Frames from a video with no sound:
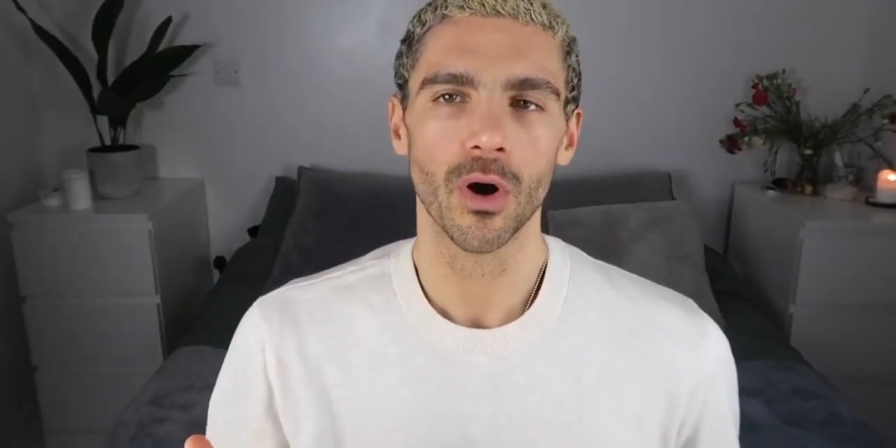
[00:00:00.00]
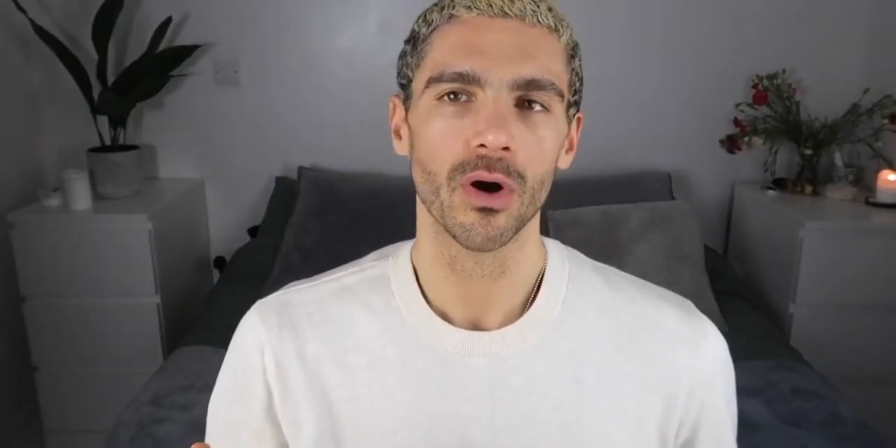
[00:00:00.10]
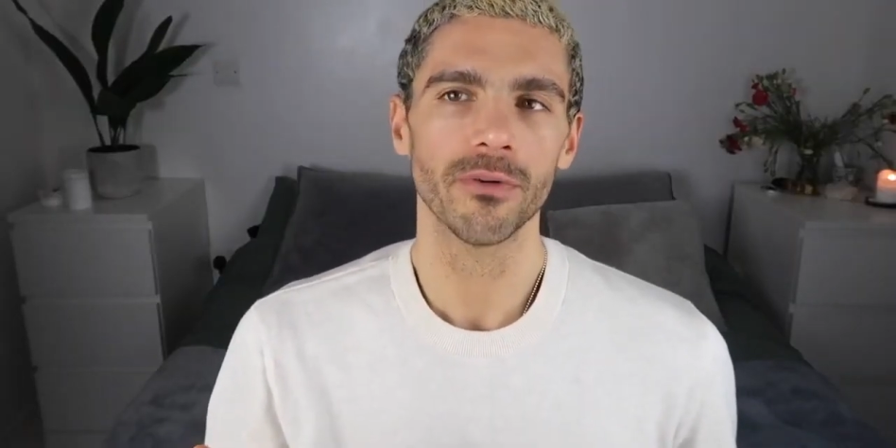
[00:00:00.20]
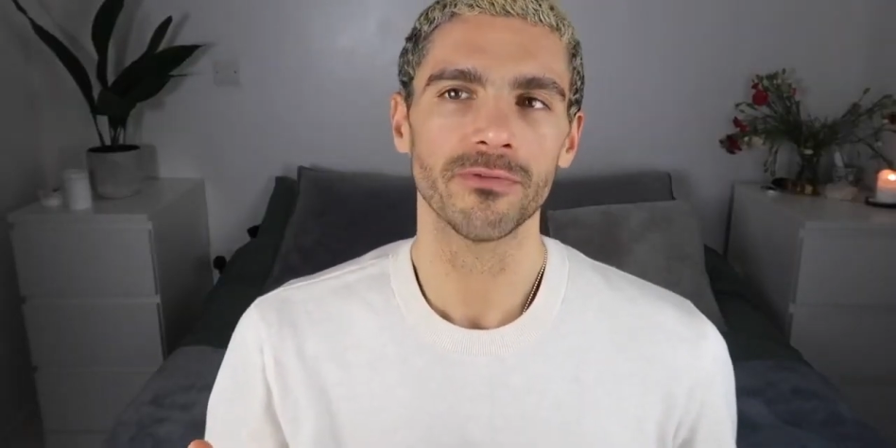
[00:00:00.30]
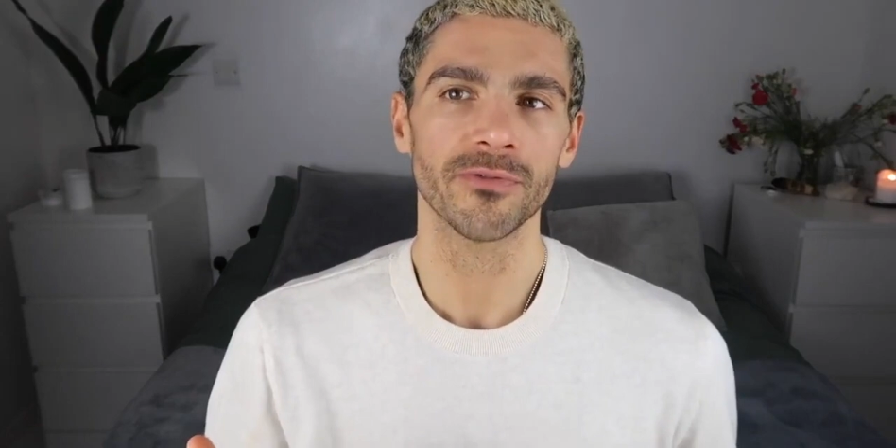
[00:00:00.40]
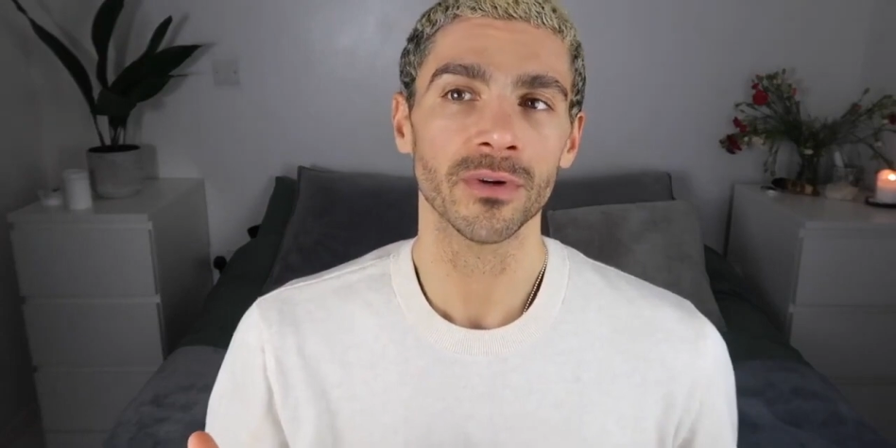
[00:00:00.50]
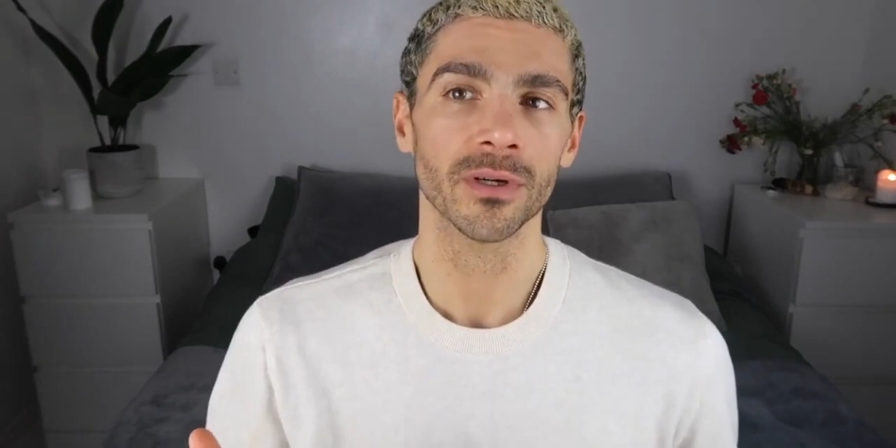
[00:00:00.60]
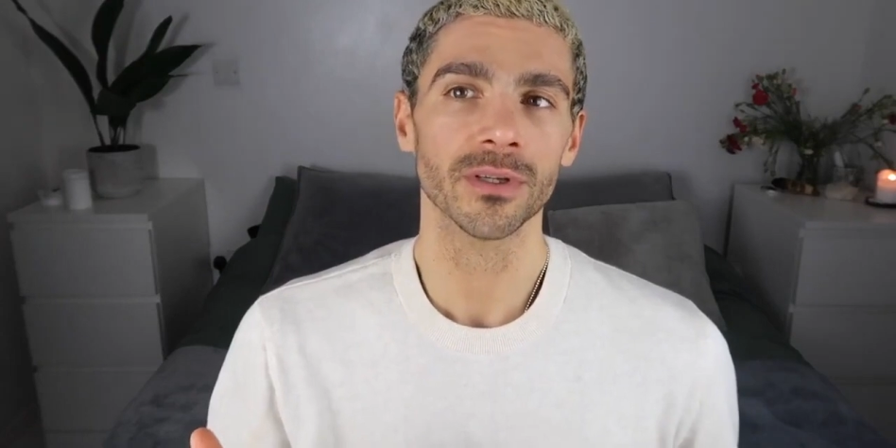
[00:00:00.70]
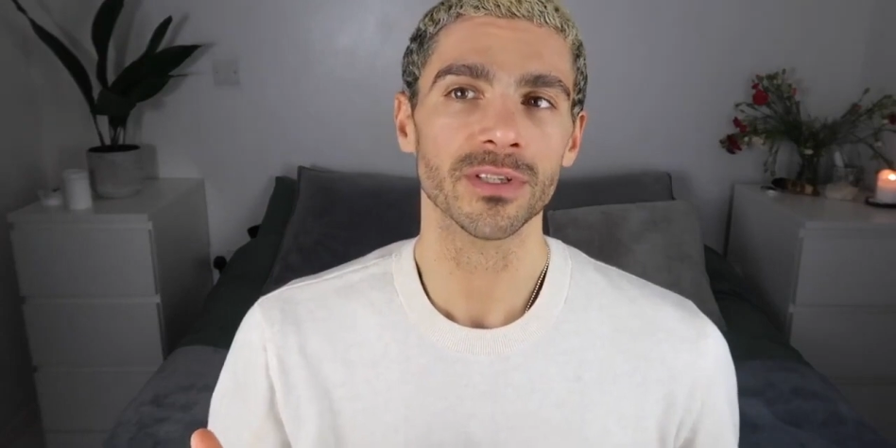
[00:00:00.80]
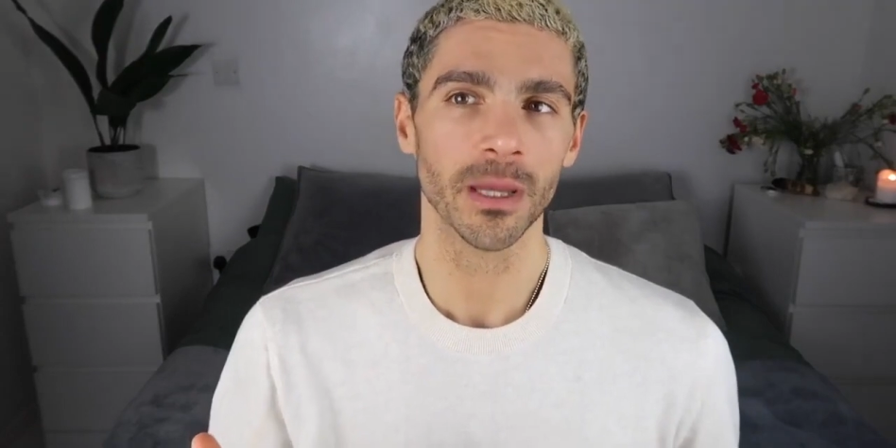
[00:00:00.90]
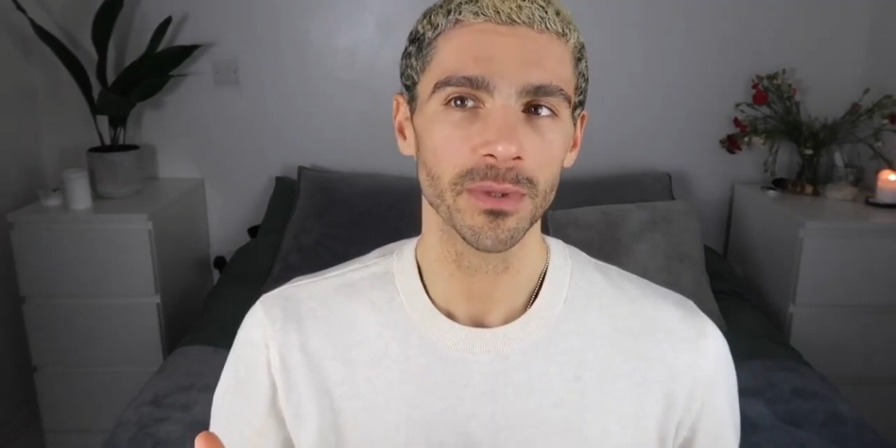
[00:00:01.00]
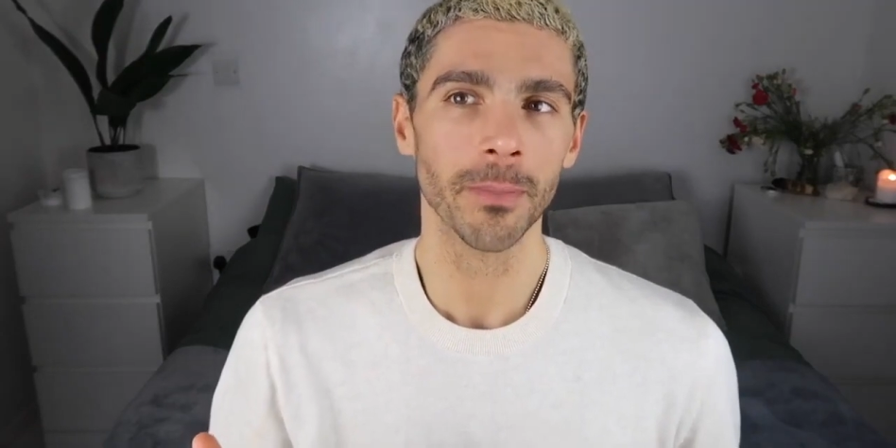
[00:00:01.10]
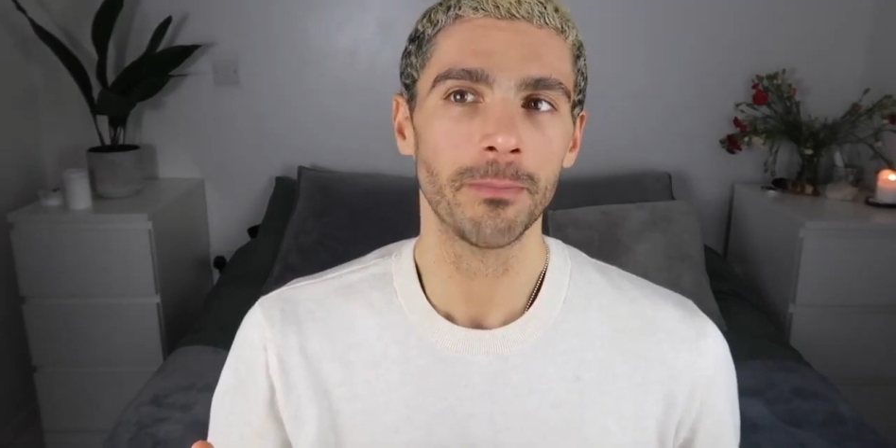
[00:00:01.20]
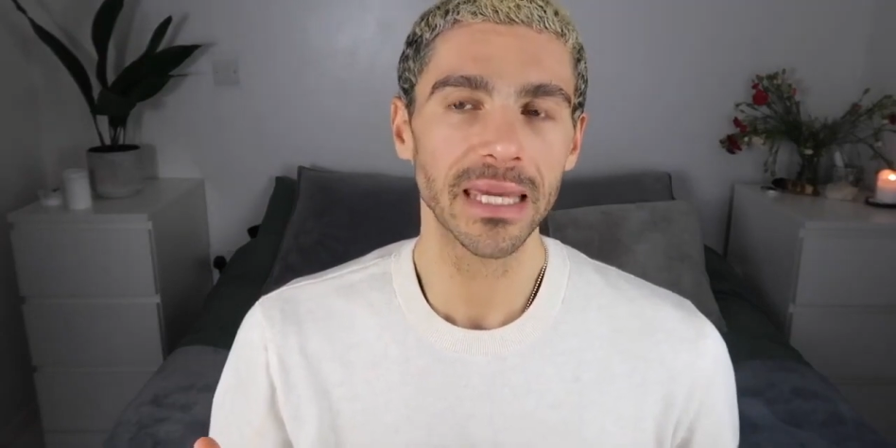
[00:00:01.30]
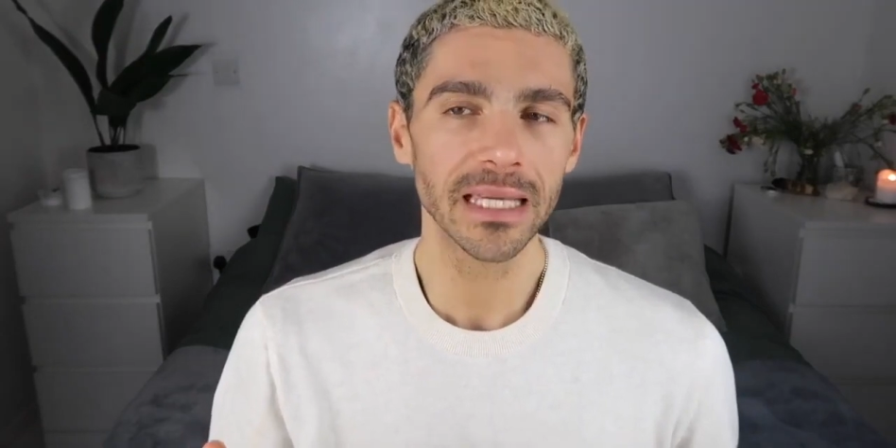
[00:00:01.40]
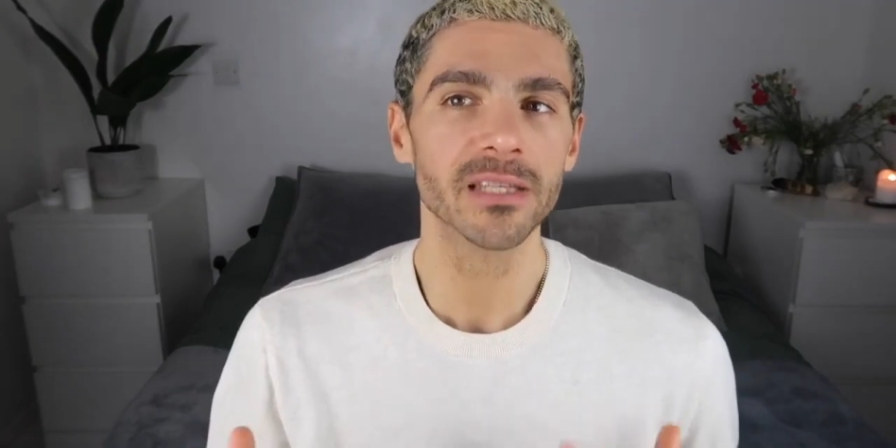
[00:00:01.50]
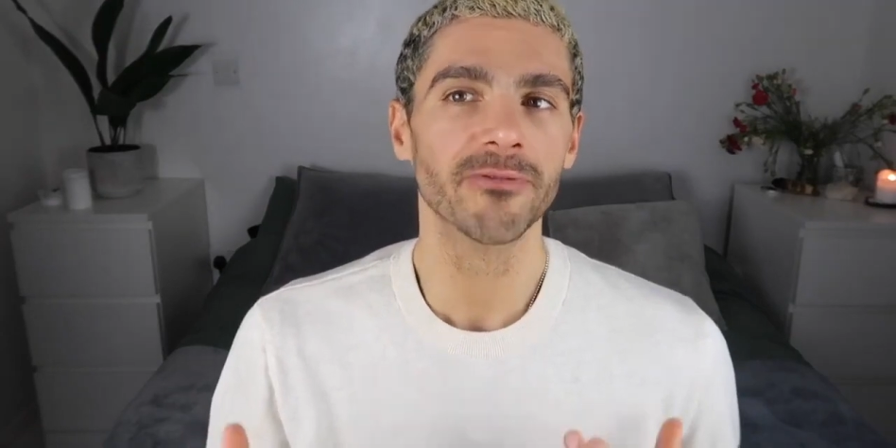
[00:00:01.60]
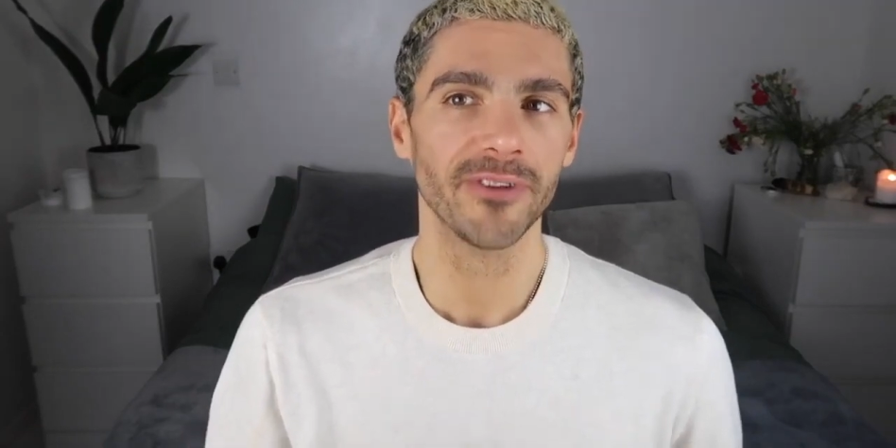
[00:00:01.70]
of some of the biggest